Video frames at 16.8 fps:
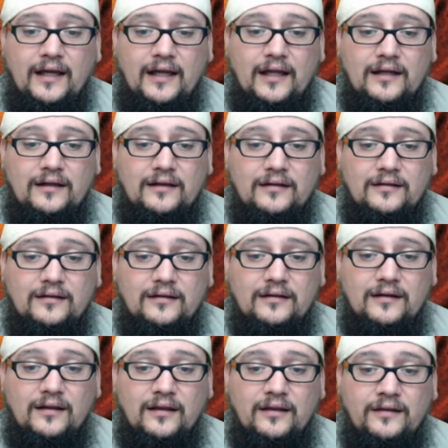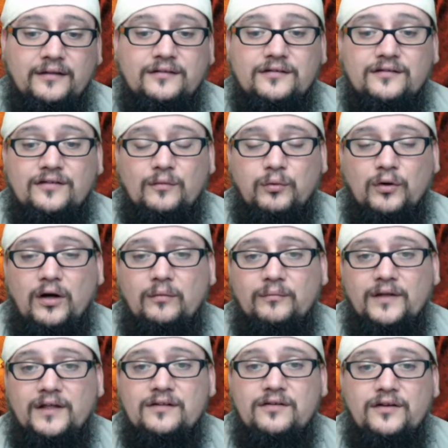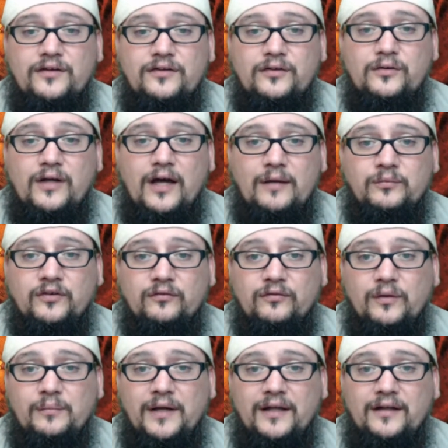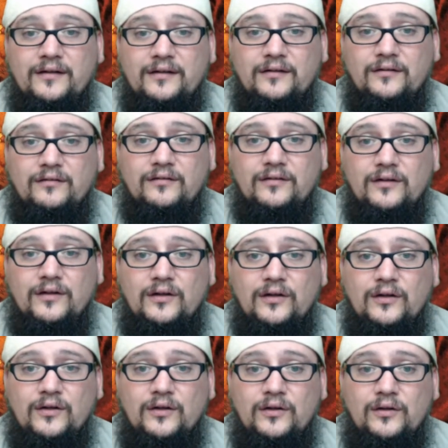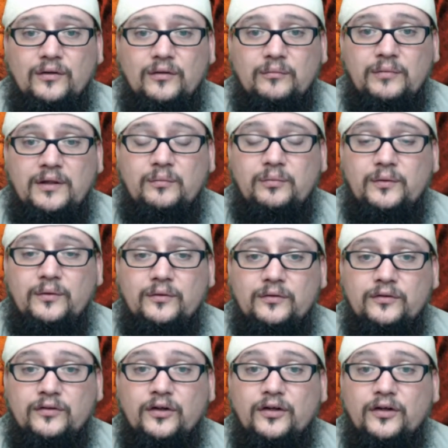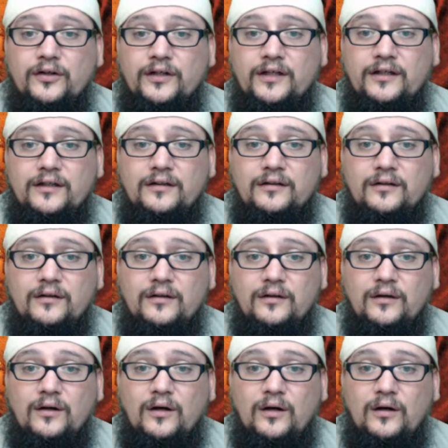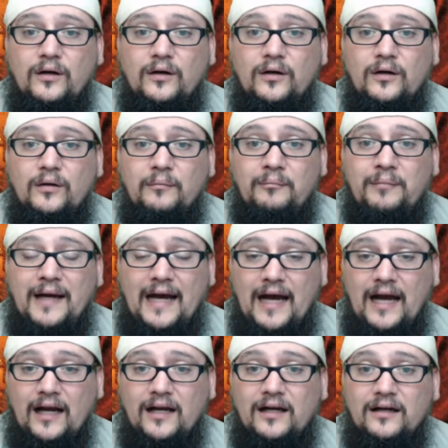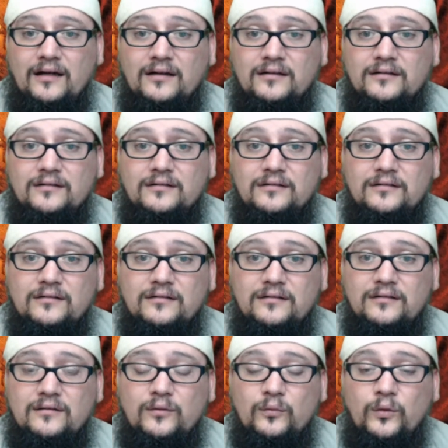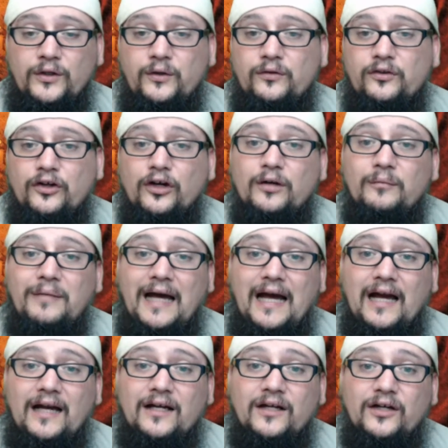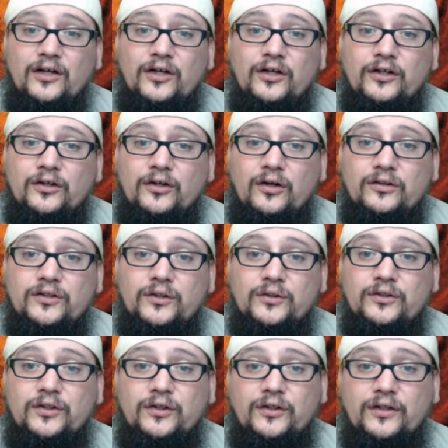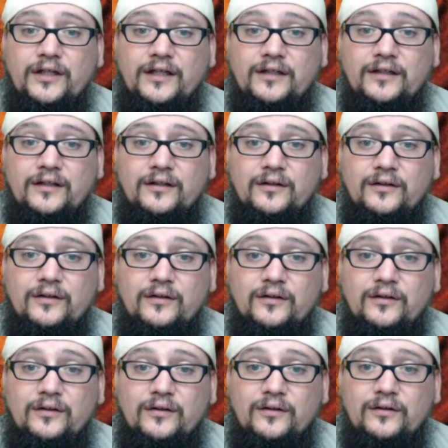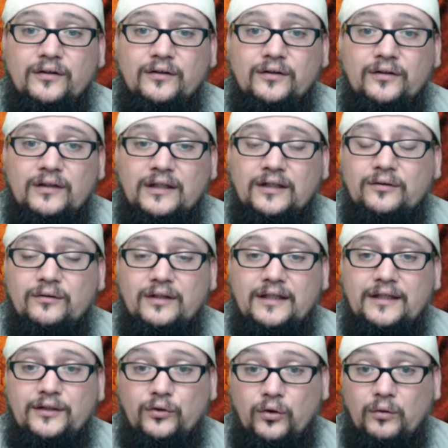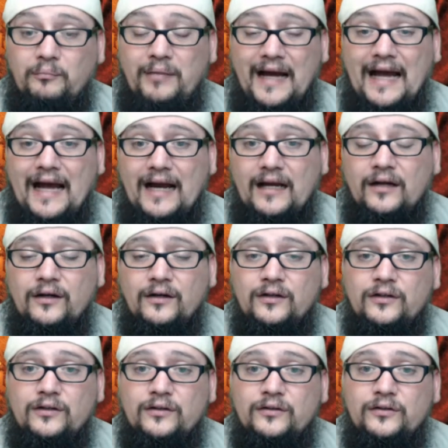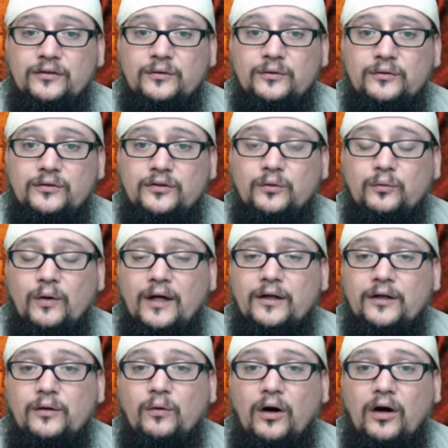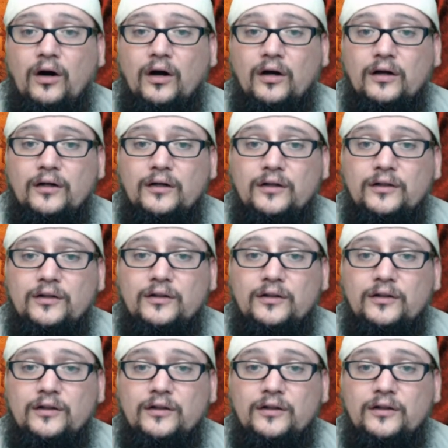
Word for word: And this is the problem. These are the two types of repentance people turning back. When you turn back, you're also turning literally your back to, to where you are.